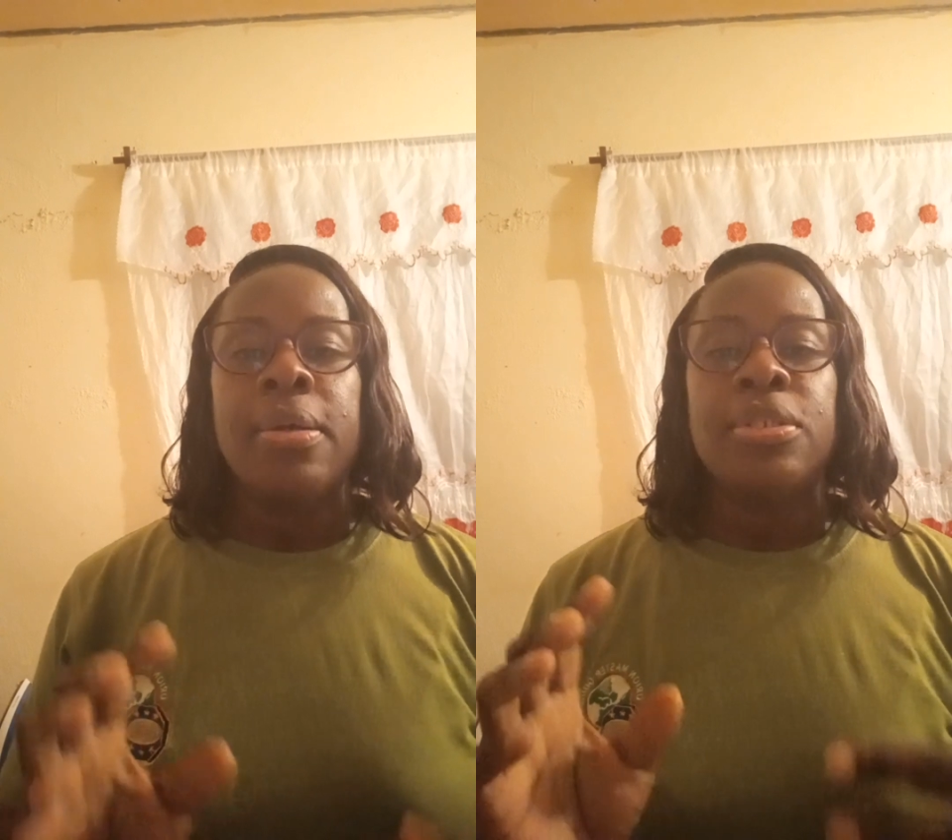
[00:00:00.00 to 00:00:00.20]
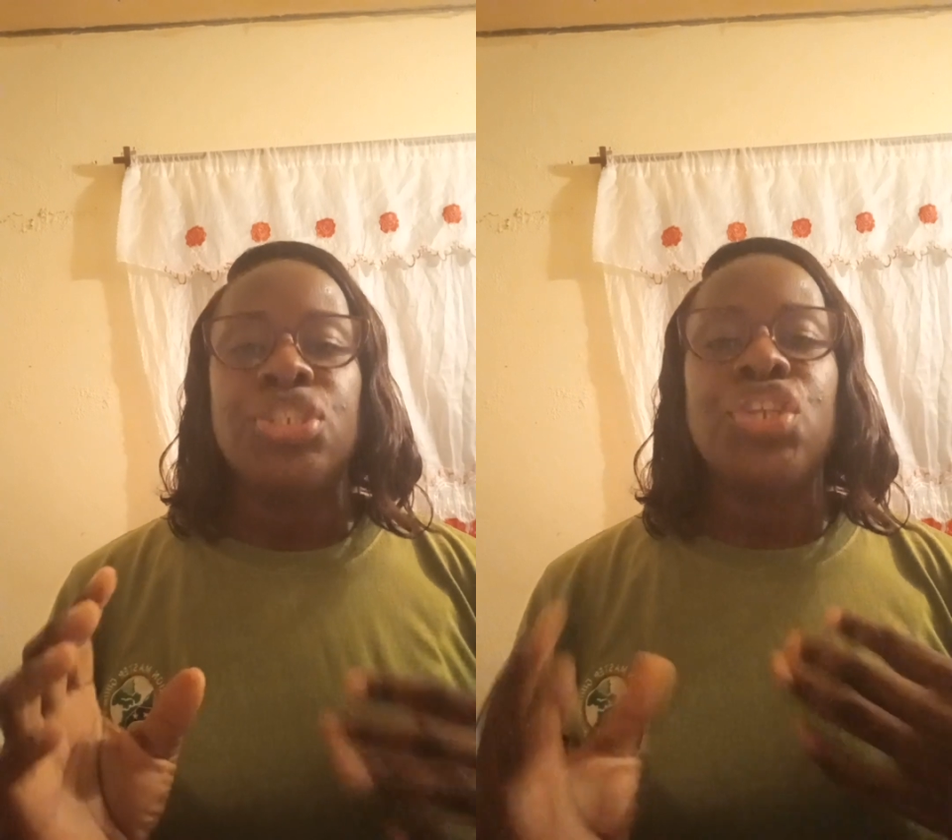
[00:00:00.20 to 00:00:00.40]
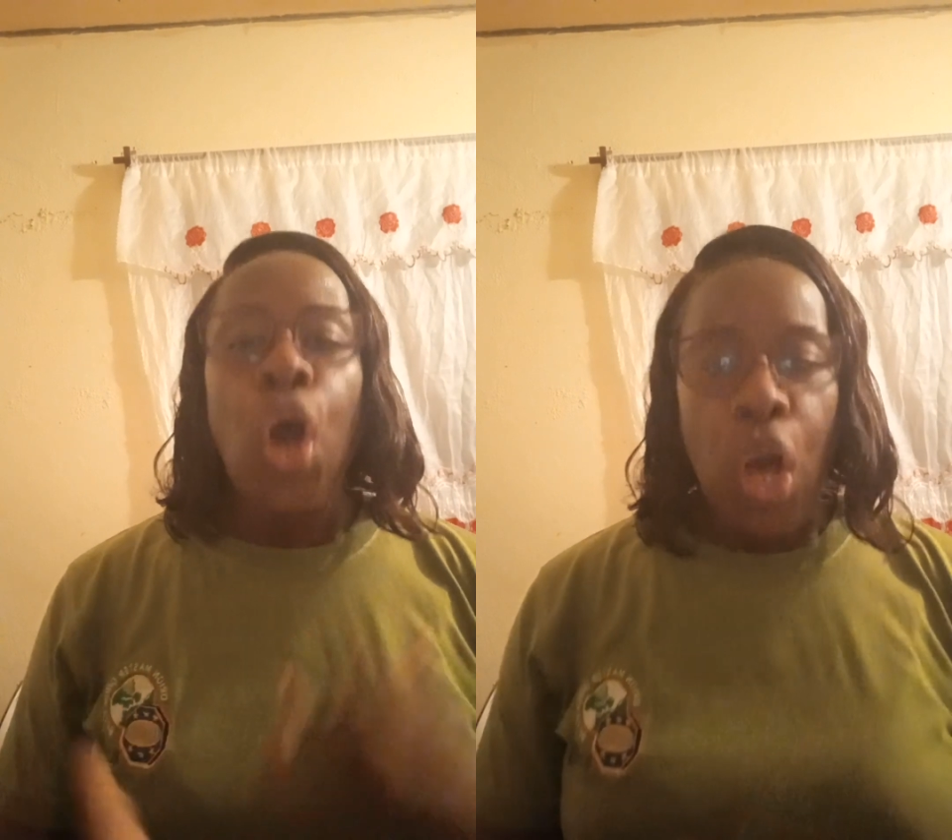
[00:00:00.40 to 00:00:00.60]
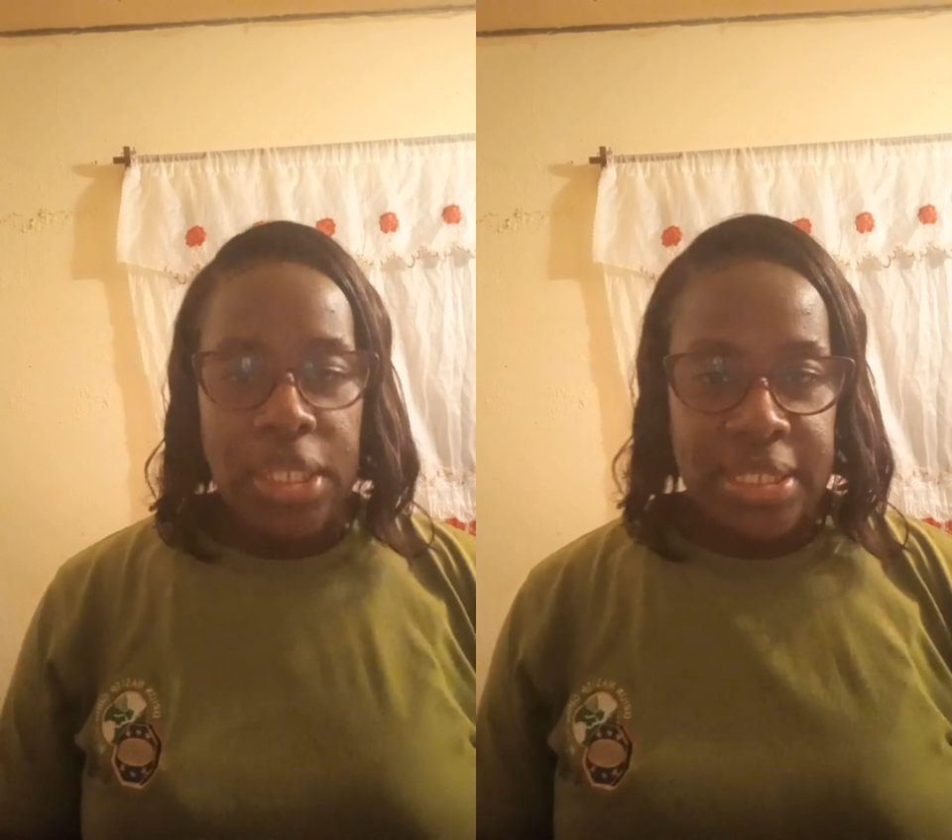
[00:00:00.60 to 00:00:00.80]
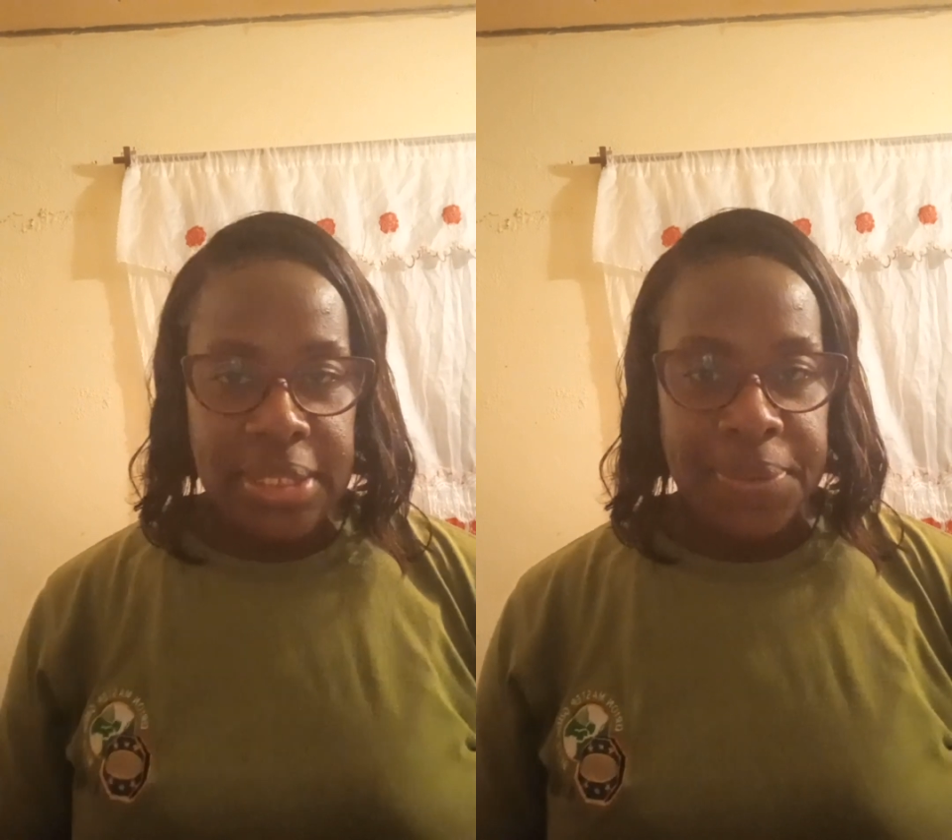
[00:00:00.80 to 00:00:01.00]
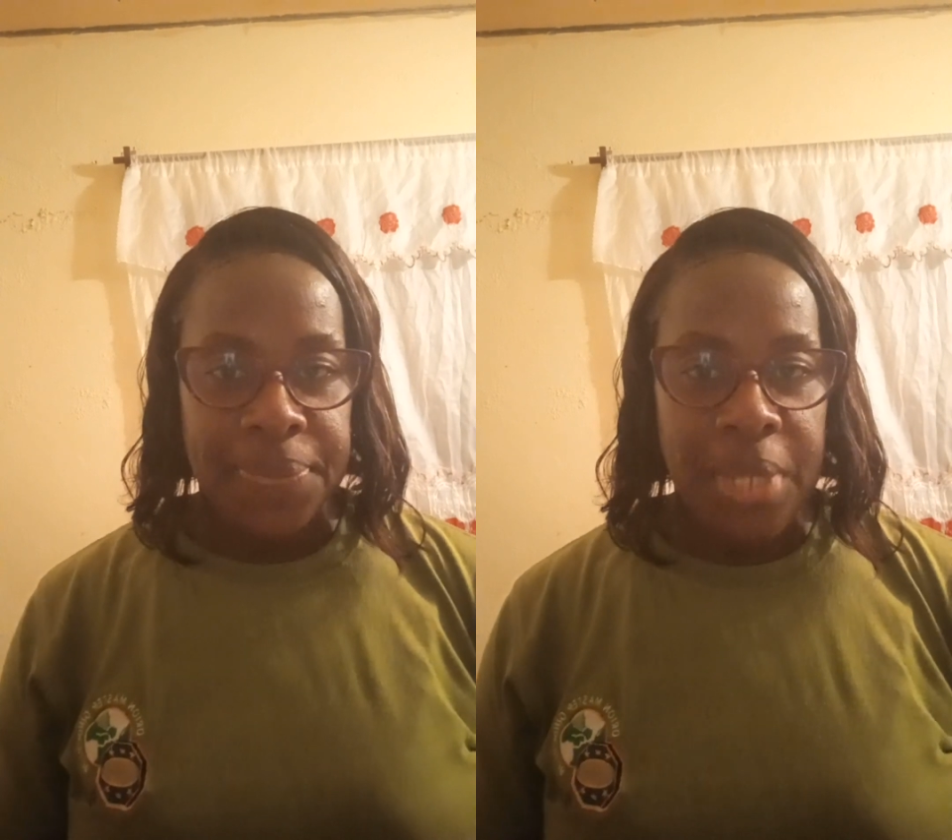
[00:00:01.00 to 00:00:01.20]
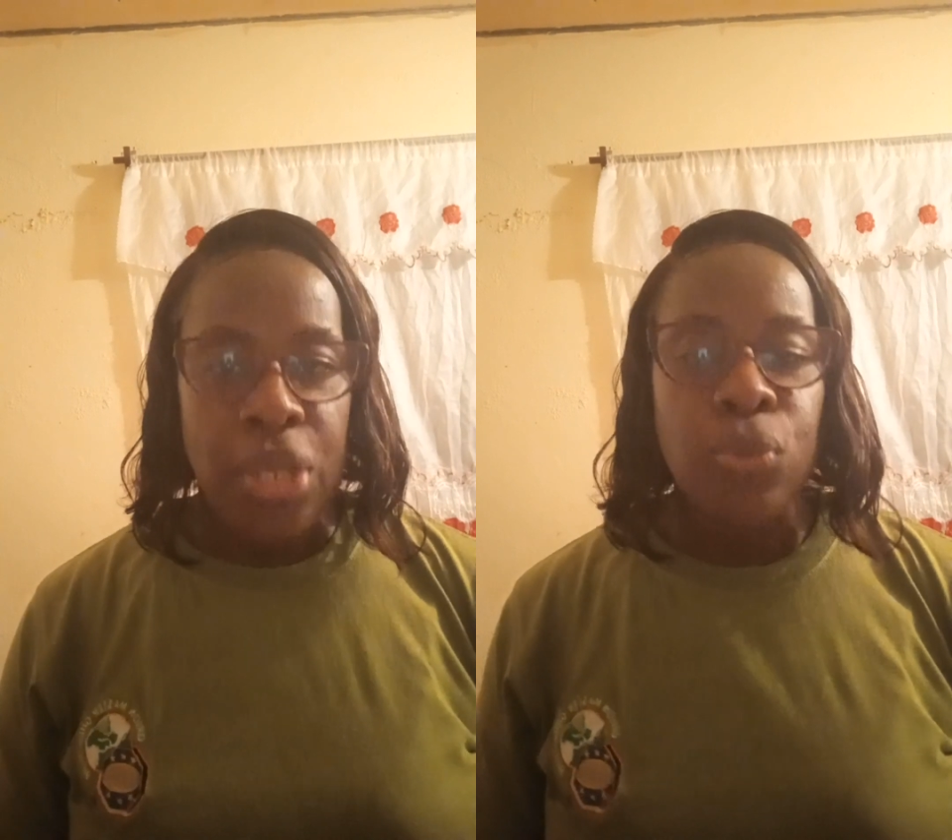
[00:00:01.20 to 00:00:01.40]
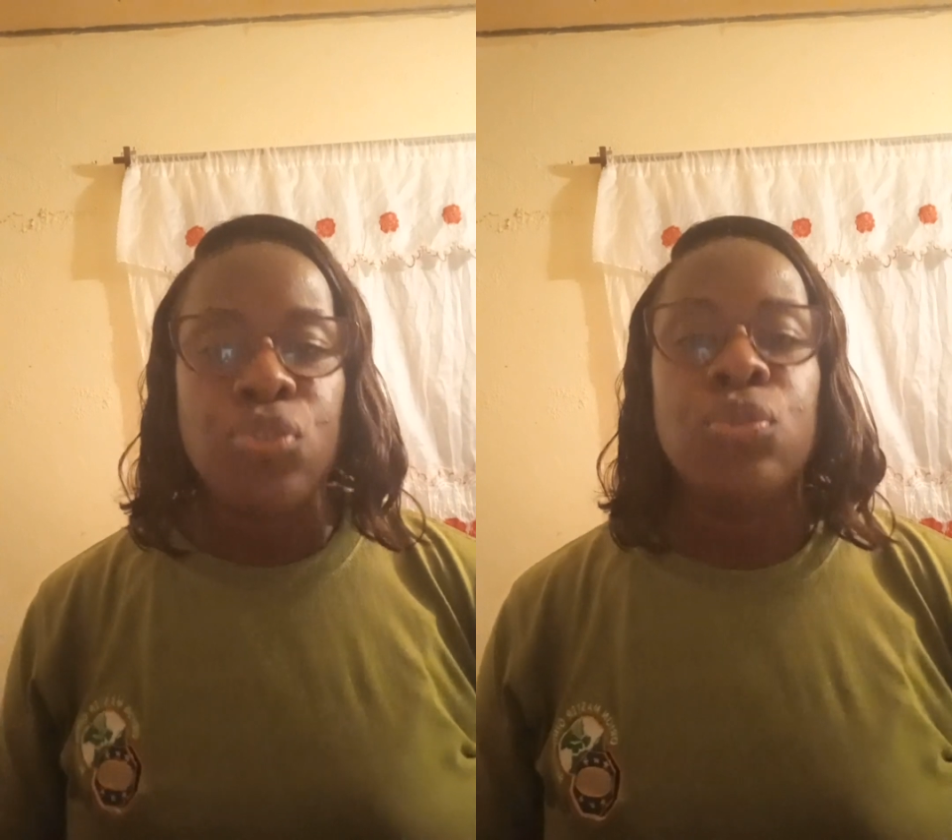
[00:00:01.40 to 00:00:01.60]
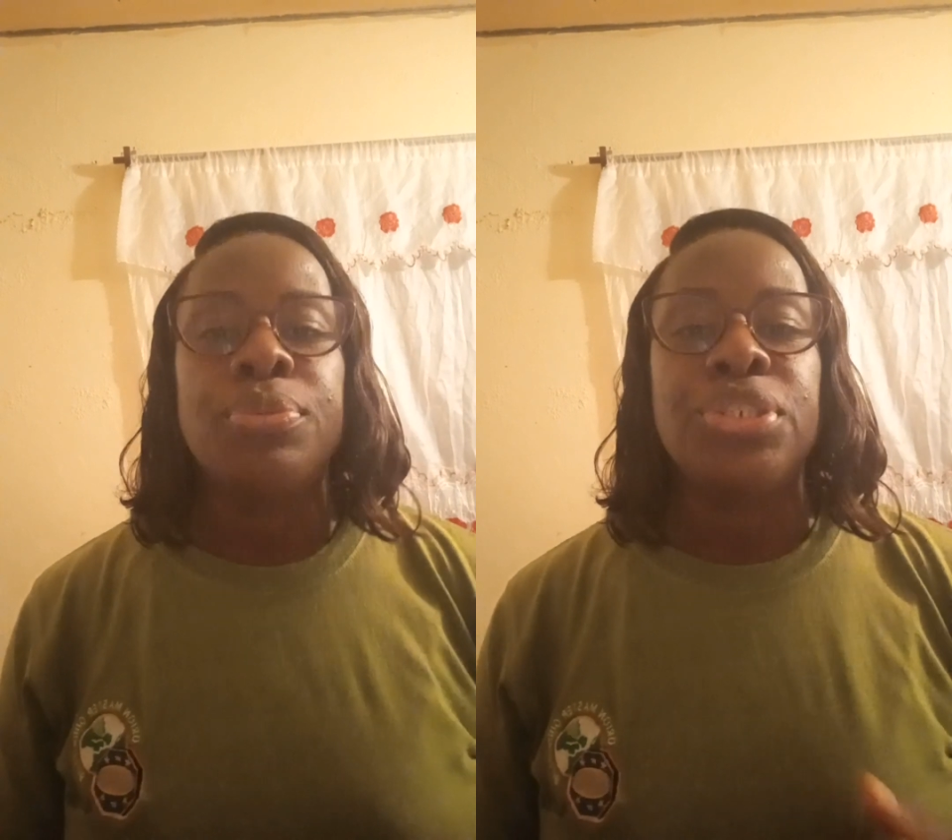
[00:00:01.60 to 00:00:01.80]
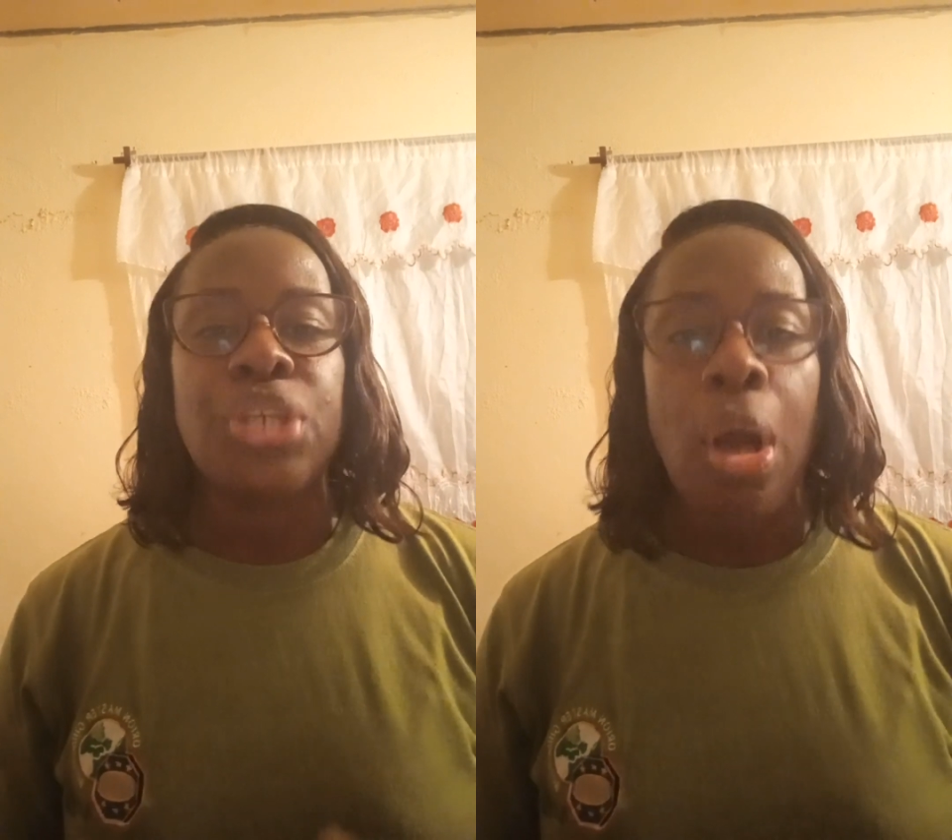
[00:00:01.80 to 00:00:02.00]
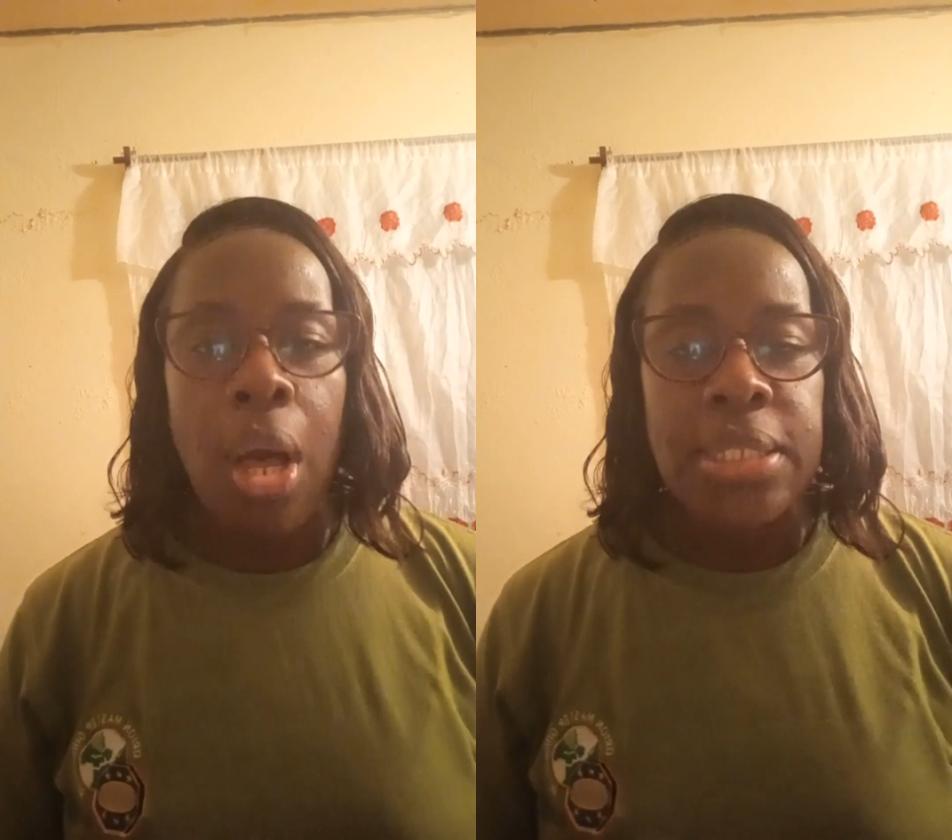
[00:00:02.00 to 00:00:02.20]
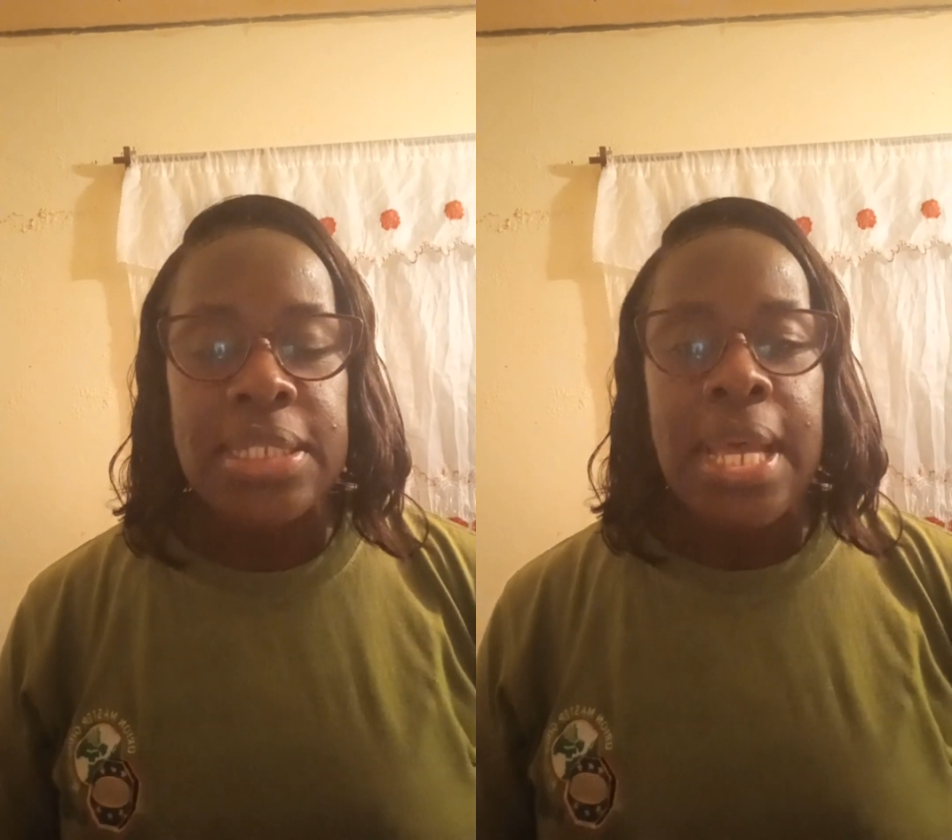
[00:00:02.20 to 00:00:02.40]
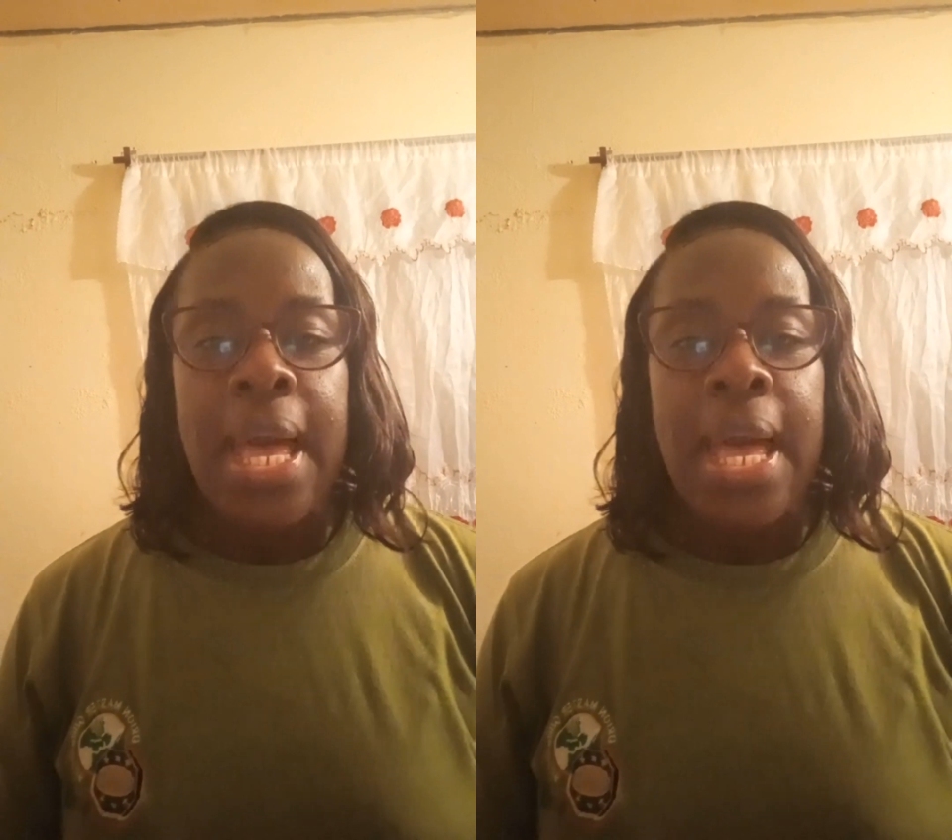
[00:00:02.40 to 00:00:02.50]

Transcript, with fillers: short, a YouTube short,